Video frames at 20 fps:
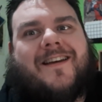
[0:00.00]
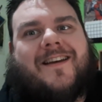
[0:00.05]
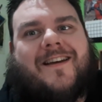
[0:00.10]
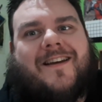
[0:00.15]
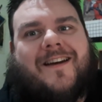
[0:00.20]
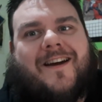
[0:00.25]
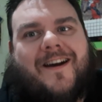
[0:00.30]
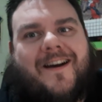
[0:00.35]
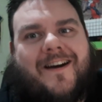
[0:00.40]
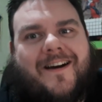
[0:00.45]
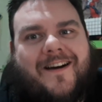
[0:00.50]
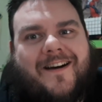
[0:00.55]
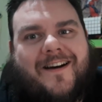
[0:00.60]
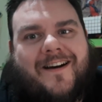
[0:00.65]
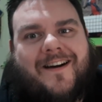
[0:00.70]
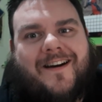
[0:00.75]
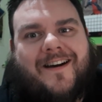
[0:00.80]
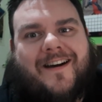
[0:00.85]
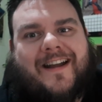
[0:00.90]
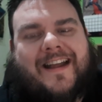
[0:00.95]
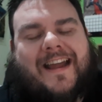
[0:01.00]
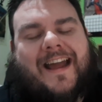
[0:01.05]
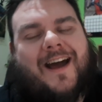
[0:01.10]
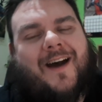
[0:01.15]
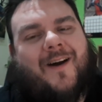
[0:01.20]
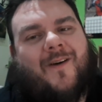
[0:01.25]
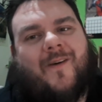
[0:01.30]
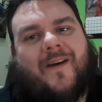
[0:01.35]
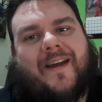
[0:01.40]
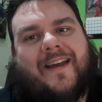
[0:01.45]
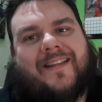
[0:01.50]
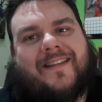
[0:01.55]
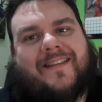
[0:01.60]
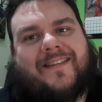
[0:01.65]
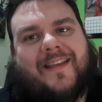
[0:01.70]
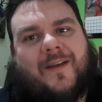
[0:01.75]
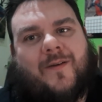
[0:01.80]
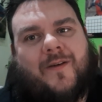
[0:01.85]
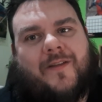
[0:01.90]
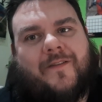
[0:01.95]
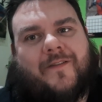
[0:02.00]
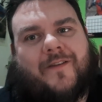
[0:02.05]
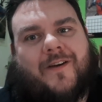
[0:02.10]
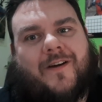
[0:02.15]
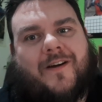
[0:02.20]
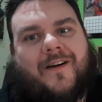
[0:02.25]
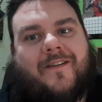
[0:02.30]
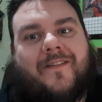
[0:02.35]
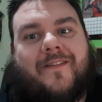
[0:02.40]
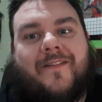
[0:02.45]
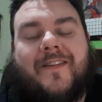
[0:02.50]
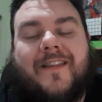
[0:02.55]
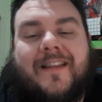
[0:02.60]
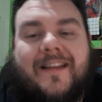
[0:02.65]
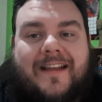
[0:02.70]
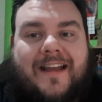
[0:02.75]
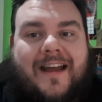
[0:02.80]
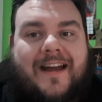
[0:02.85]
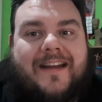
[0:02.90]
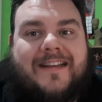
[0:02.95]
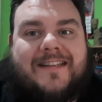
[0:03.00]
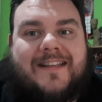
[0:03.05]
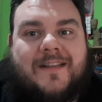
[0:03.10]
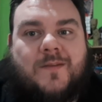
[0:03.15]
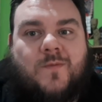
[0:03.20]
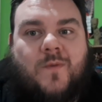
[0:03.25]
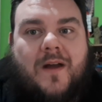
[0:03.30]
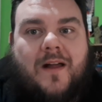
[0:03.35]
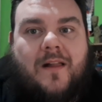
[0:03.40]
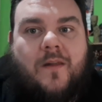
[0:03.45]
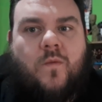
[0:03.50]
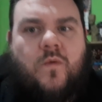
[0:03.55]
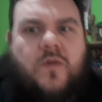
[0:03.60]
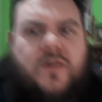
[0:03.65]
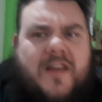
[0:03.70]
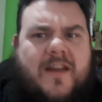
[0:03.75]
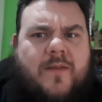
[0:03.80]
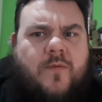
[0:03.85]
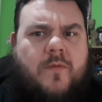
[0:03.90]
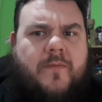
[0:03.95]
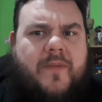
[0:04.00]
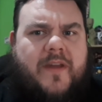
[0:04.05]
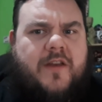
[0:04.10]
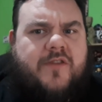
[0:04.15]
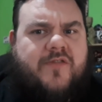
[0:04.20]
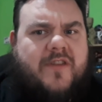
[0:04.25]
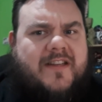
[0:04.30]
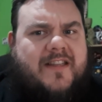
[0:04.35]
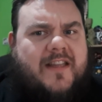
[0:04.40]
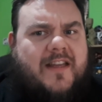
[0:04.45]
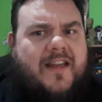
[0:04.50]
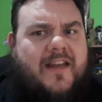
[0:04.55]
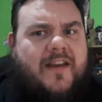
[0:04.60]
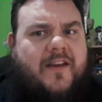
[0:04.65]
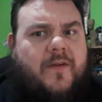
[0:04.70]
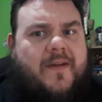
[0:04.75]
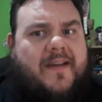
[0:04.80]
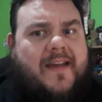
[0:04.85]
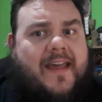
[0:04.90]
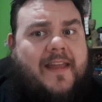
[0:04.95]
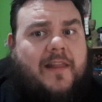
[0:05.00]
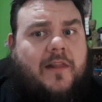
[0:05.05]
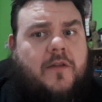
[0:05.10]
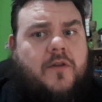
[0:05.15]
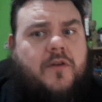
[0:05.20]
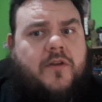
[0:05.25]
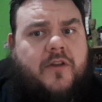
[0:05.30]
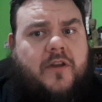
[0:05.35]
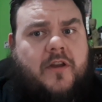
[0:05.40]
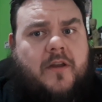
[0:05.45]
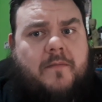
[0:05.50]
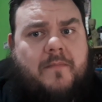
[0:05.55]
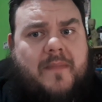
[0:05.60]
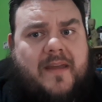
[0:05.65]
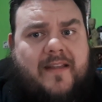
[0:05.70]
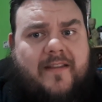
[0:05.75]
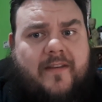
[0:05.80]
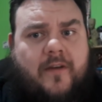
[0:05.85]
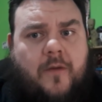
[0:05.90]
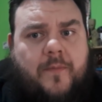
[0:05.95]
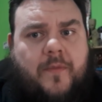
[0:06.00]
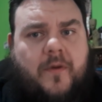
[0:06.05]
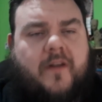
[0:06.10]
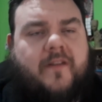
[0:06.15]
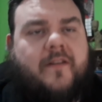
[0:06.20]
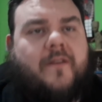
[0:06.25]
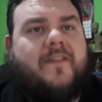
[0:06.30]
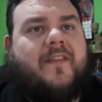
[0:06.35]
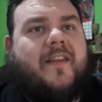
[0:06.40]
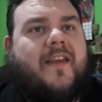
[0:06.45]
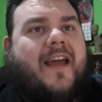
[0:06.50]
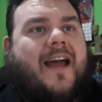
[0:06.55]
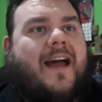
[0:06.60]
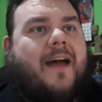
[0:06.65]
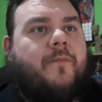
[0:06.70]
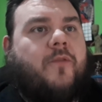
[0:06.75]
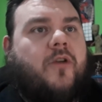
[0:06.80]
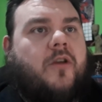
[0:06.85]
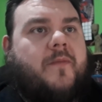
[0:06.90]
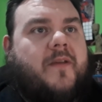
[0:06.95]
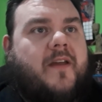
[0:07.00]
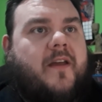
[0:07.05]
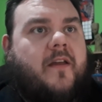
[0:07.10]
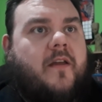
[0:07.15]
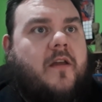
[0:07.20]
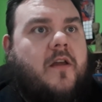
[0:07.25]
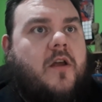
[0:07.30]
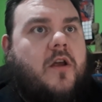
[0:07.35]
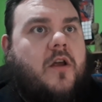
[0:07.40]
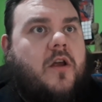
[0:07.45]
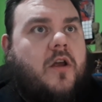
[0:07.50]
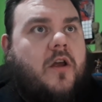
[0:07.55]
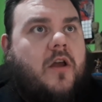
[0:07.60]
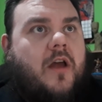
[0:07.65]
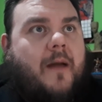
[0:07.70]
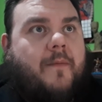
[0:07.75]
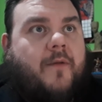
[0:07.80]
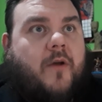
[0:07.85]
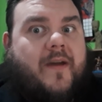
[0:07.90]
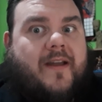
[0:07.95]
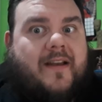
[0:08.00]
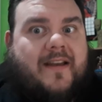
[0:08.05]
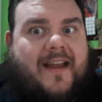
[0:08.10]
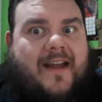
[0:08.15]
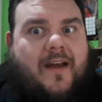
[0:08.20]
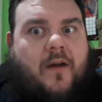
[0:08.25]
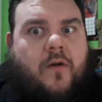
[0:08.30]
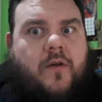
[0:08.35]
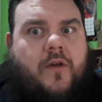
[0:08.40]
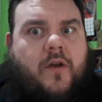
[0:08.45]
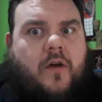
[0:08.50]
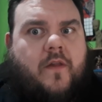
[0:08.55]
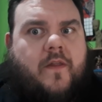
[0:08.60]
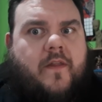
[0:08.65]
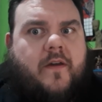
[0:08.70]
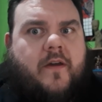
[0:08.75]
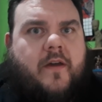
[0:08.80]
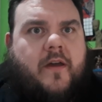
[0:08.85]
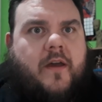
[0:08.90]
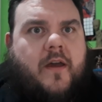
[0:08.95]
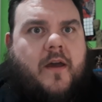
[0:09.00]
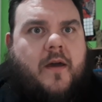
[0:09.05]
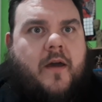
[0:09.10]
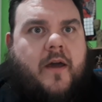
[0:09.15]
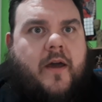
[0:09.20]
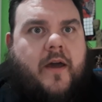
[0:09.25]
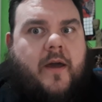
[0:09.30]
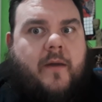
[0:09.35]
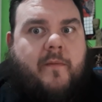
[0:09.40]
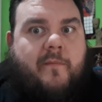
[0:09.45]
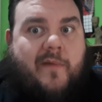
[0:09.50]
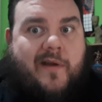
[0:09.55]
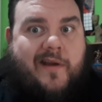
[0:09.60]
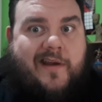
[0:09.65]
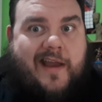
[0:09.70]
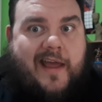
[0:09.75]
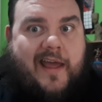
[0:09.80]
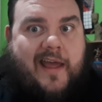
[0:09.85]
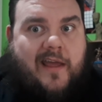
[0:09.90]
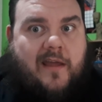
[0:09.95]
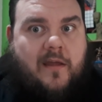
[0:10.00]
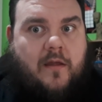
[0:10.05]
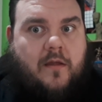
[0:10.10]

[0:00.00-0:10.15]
I can't wait to see what they've got. Guys, as well, would anyone be interested in doing a London meetup? Because obviously I'm going to be at... I'm going down on the uh, Monday.